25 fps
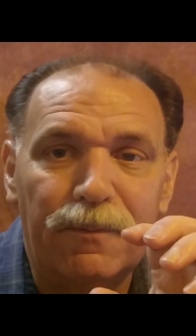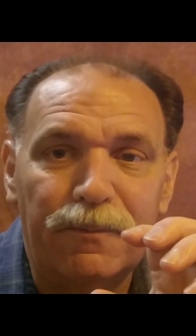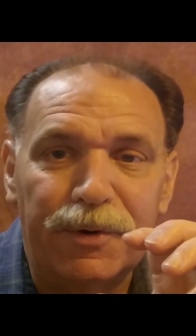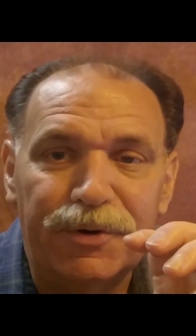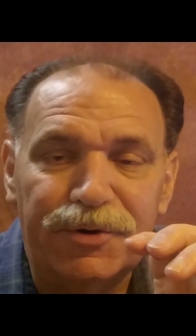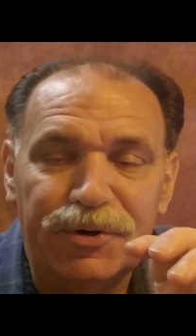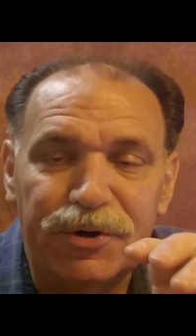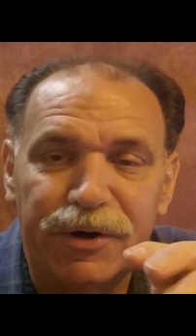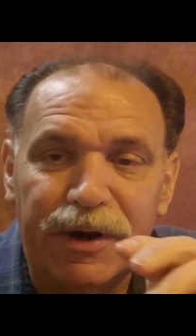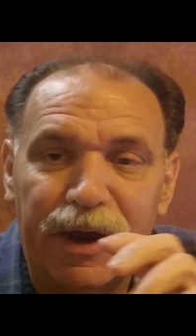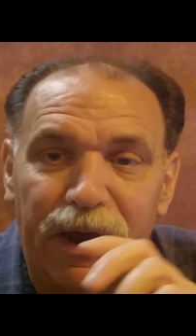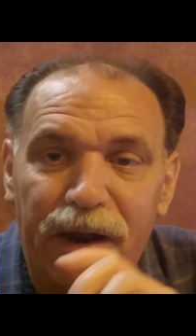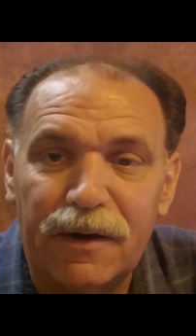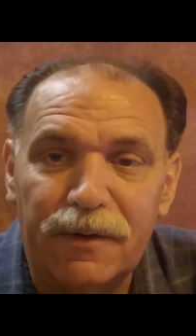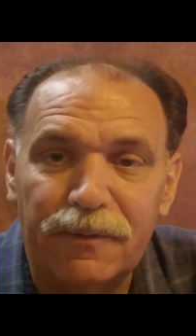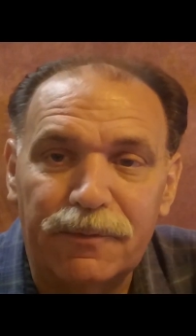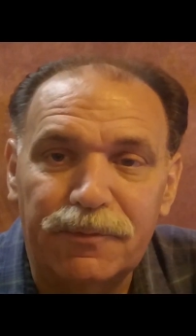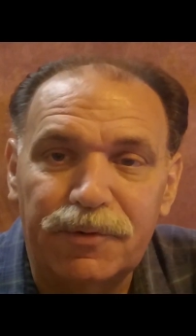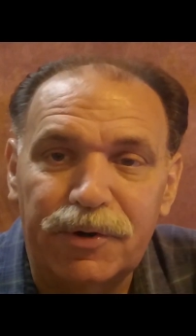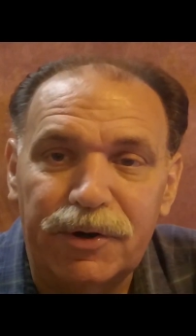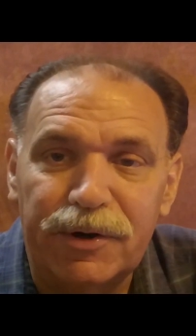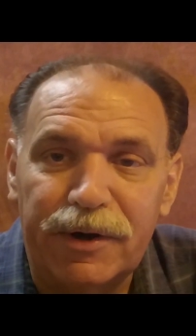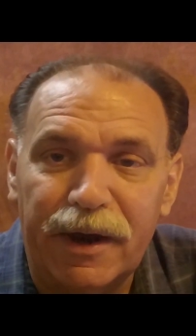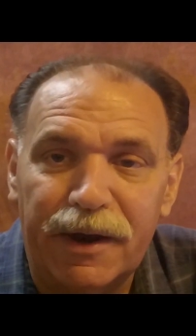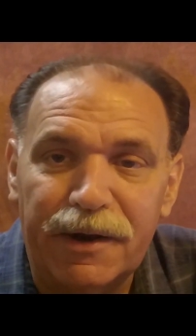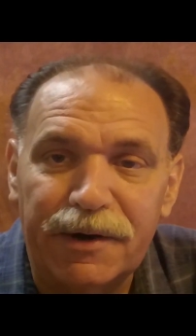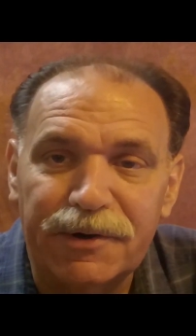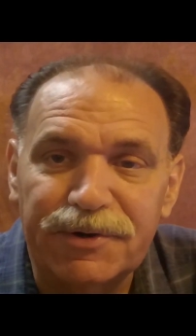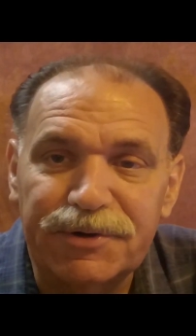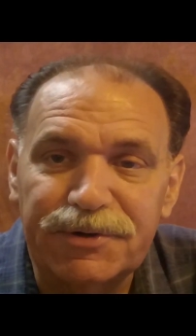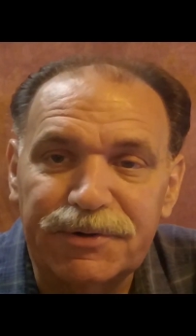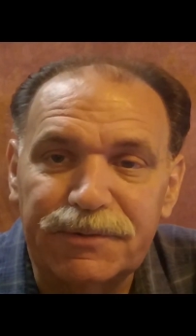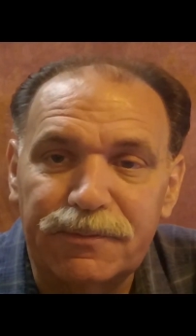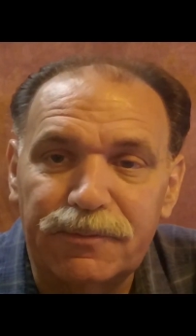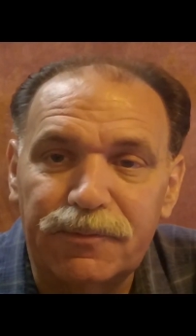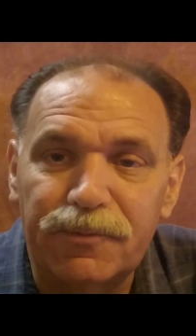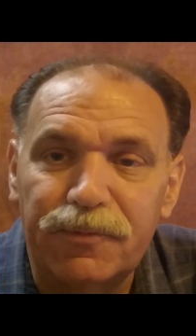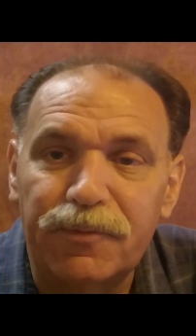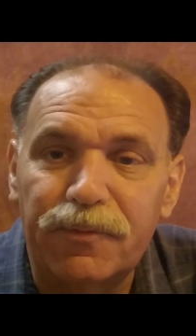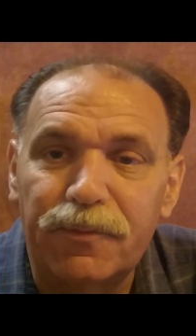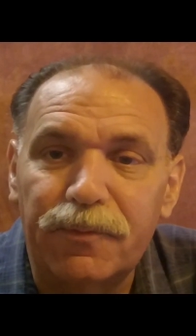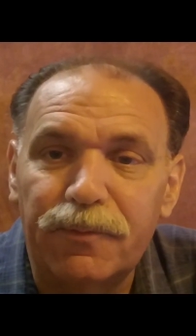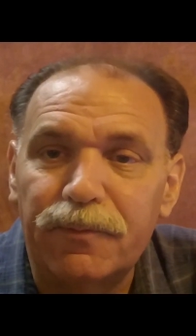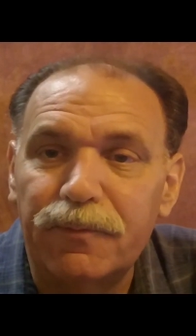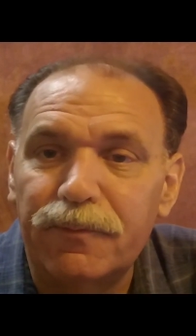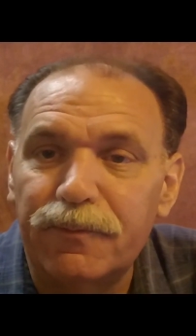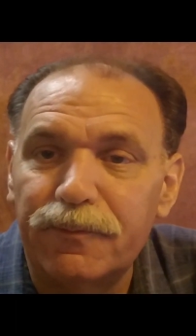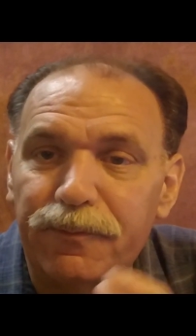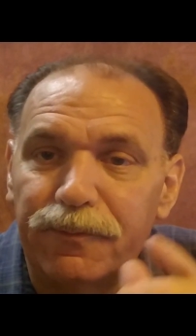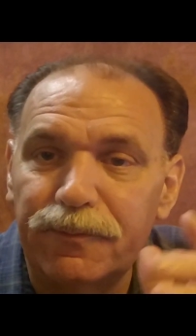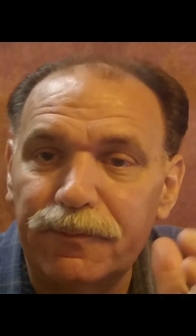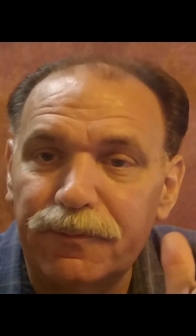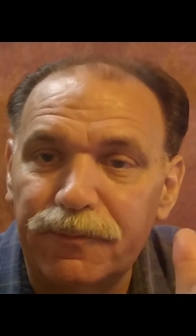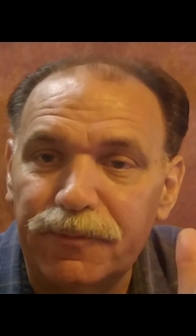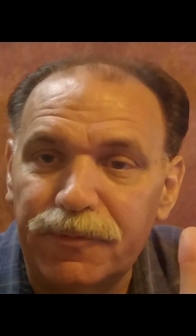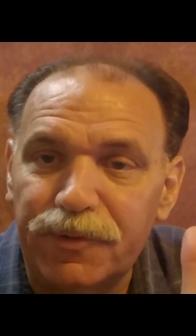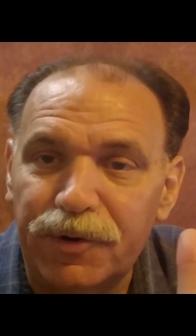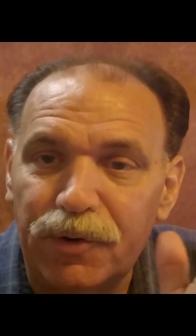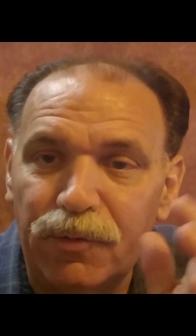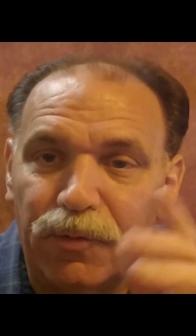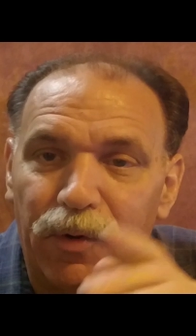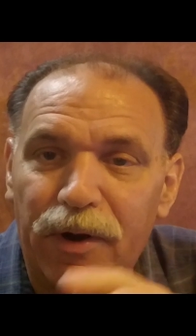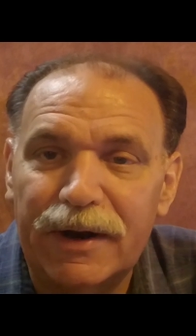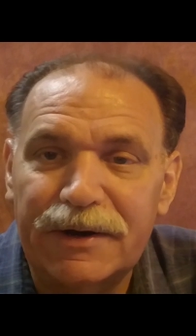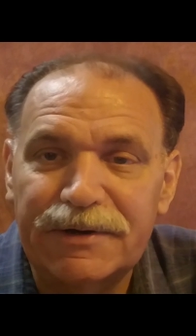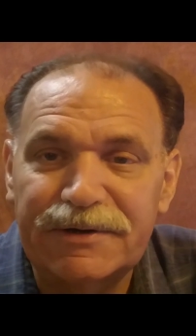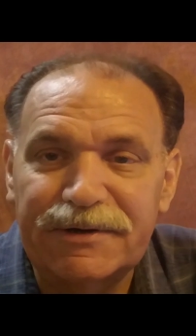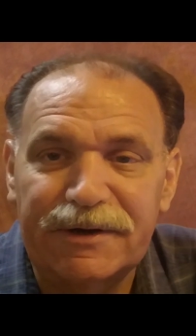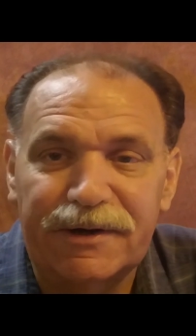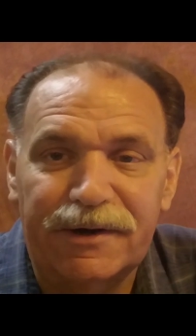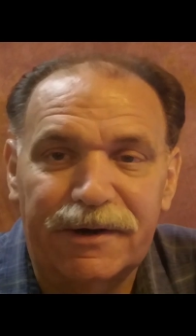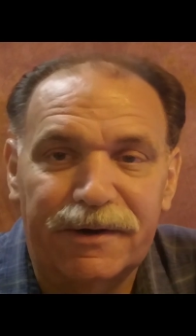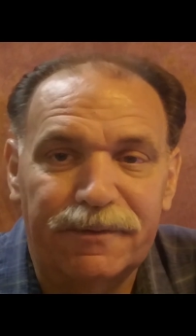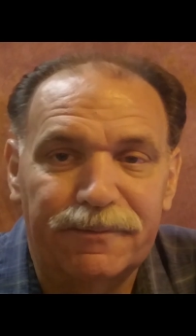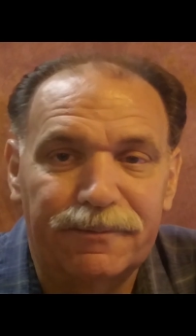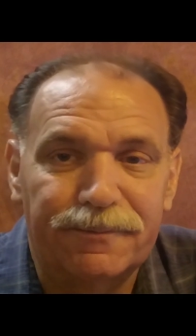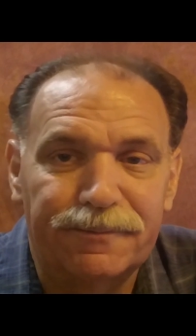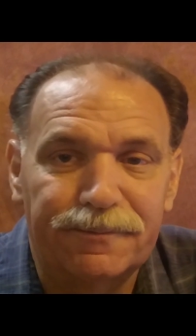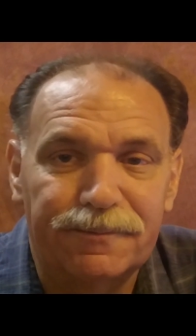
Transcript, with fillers: but you gotta you gotta just do what I say.